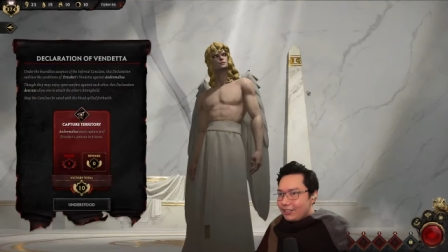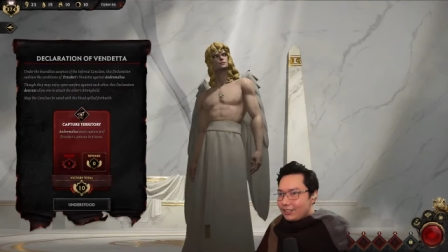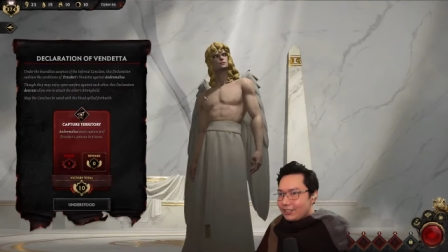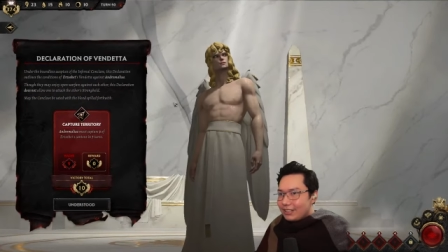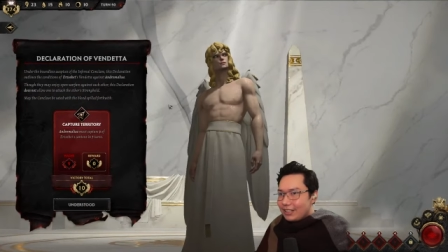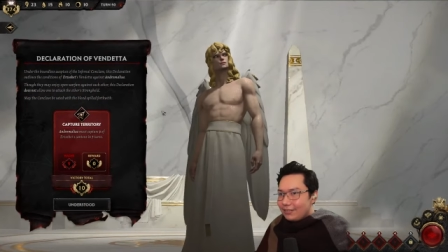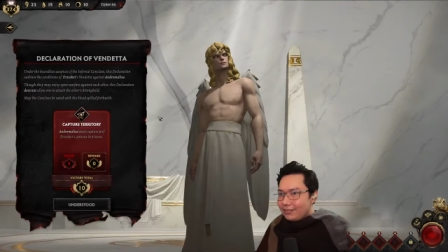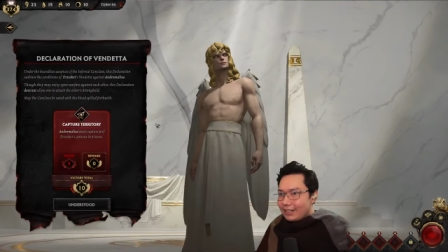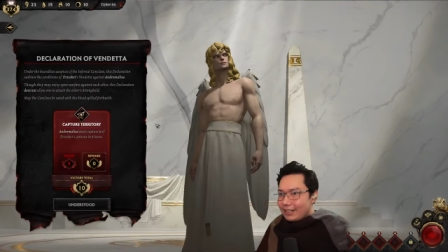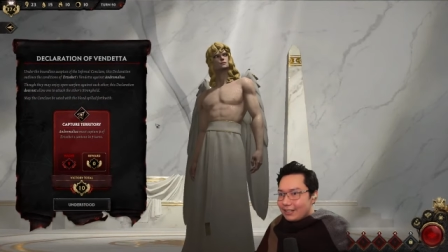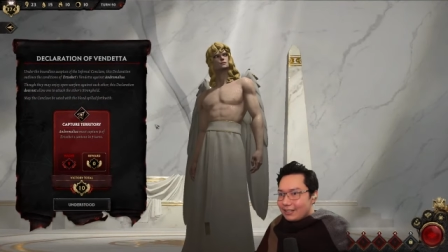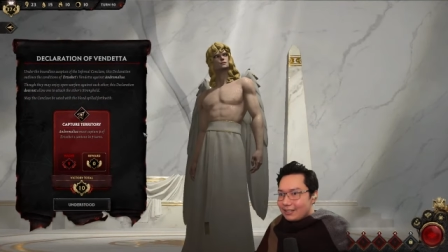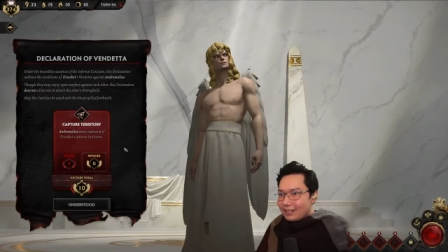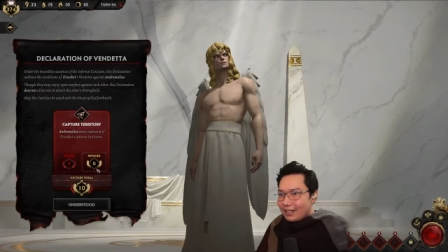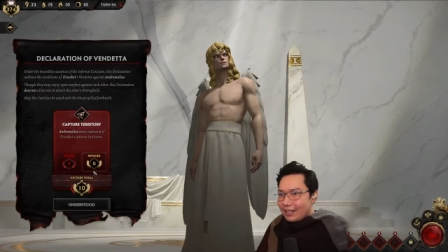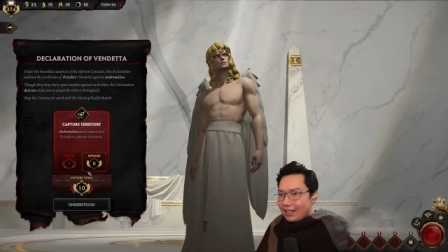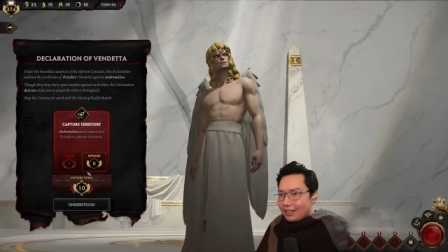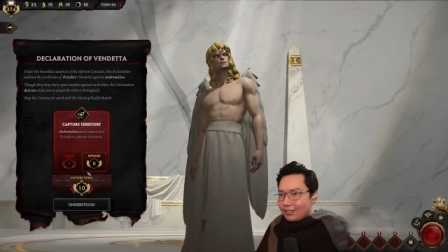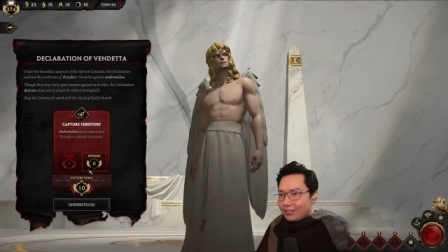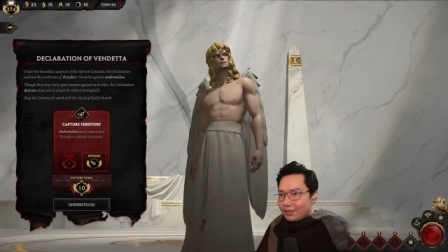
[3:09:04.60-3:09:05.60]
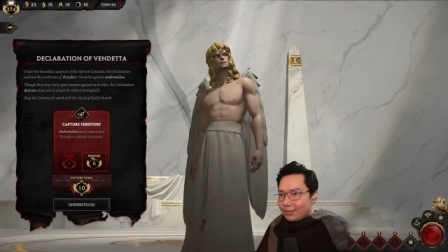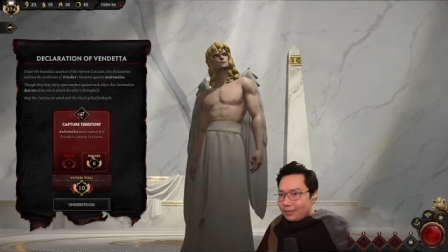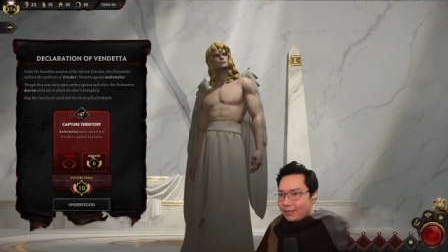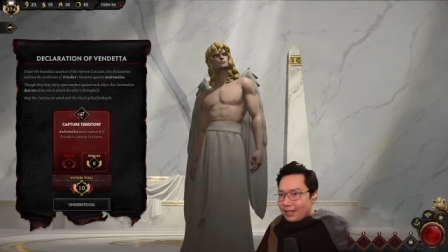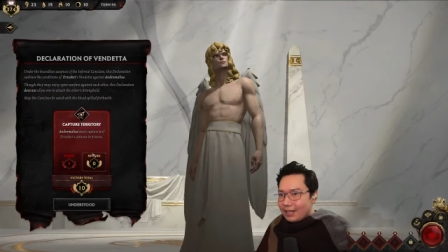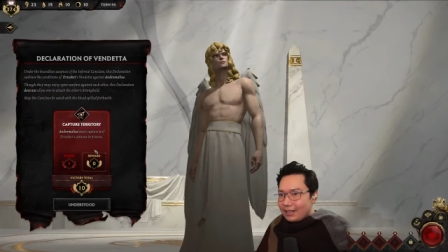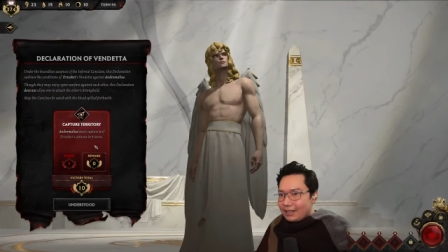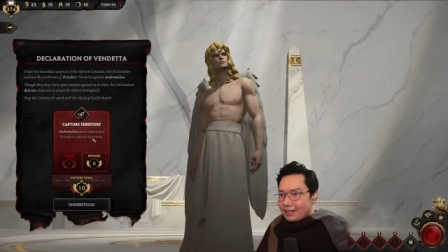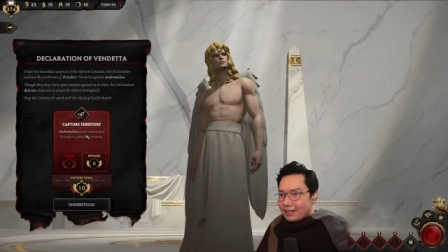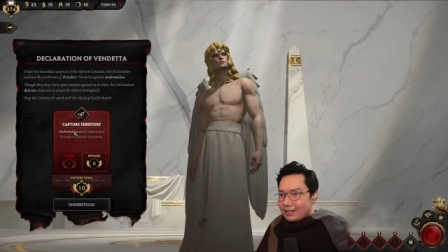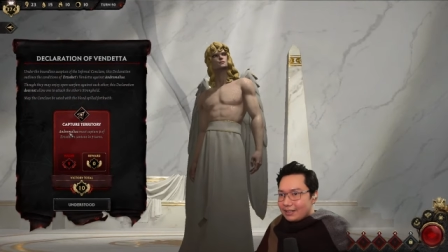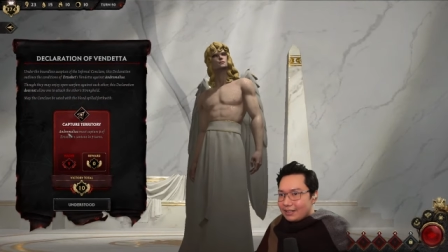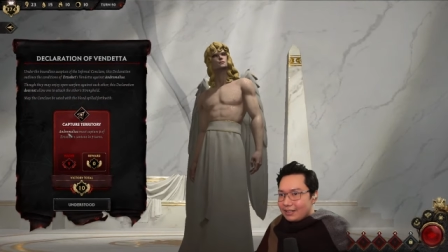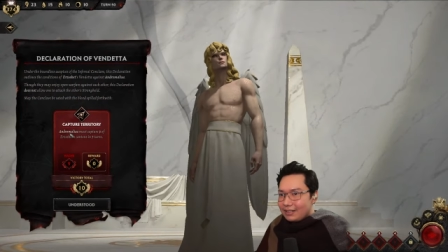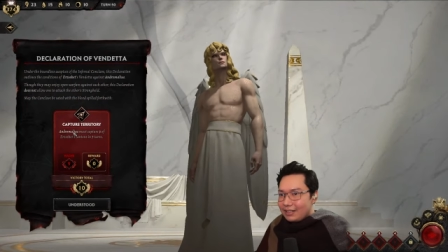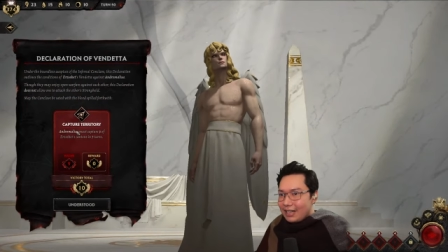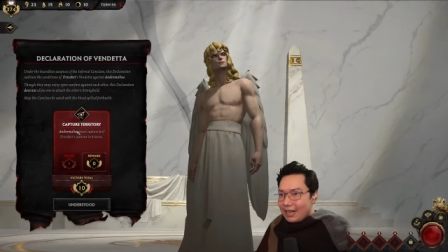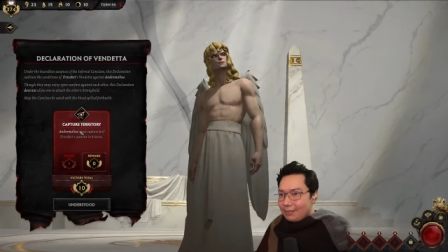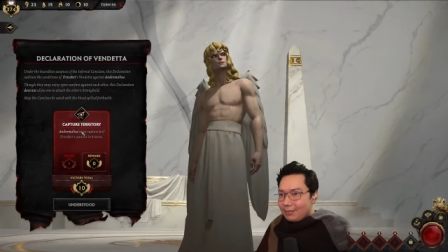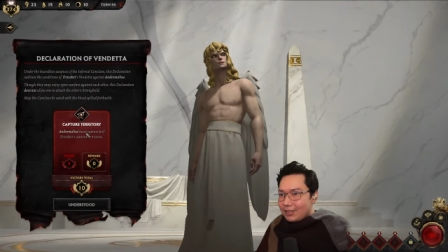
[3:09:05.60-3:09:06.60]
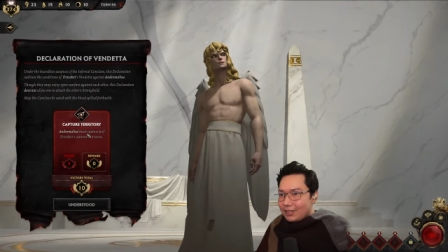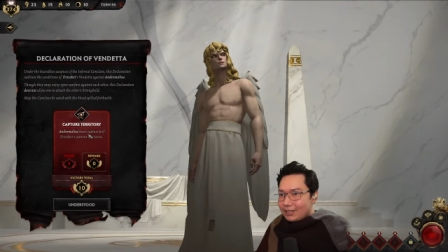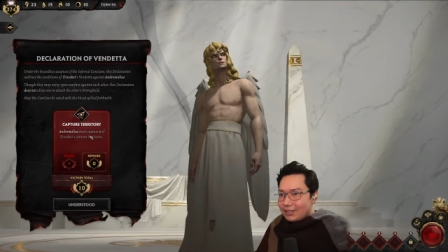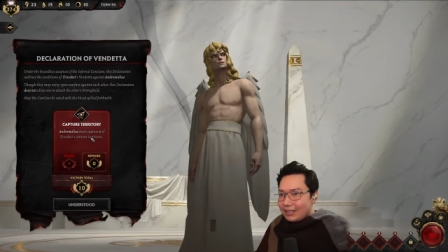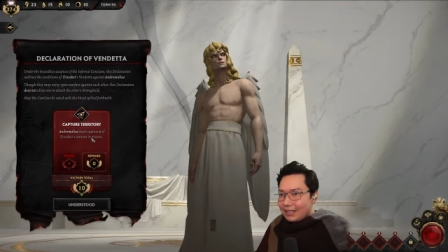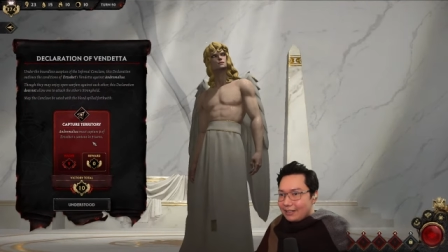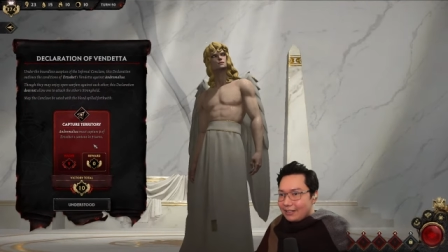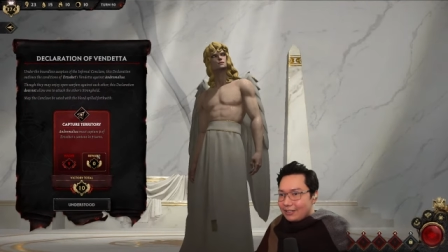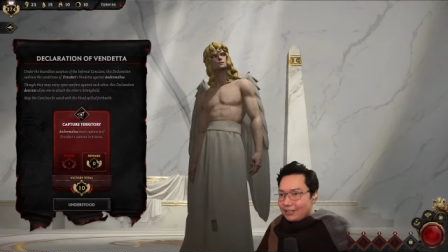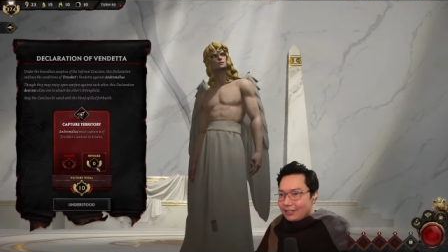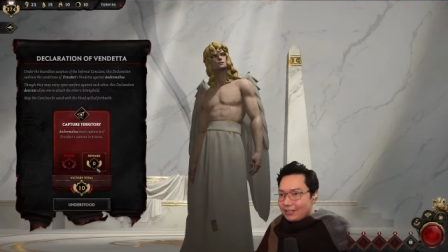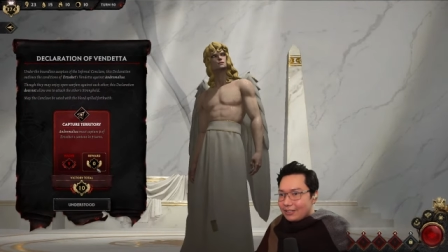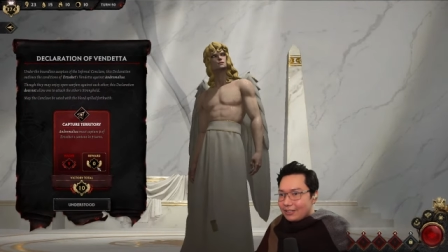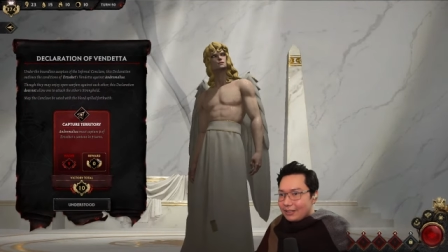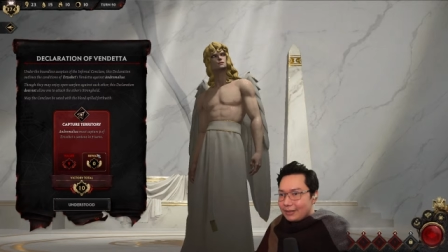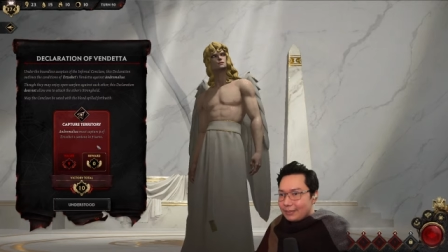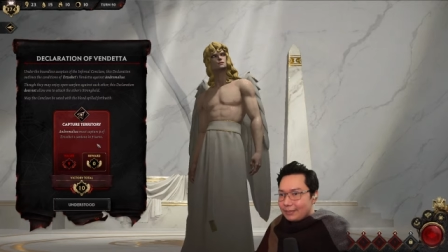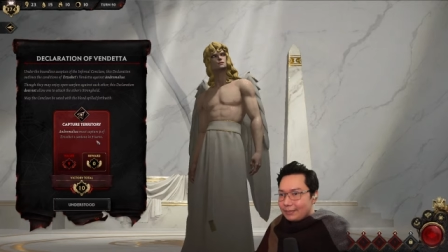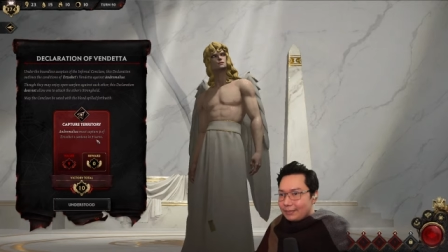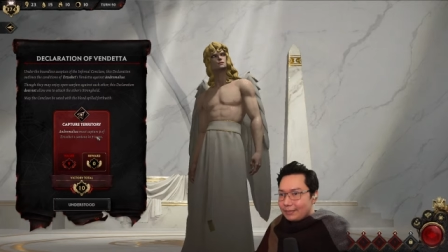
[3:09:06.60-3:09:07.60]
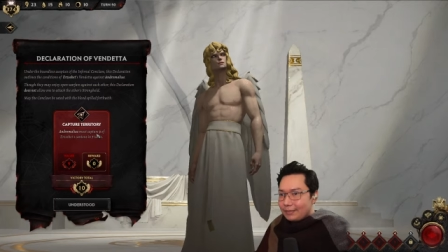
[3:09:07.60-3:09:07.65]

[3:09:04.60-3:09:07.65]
yourself against Andromalius. Capture territory.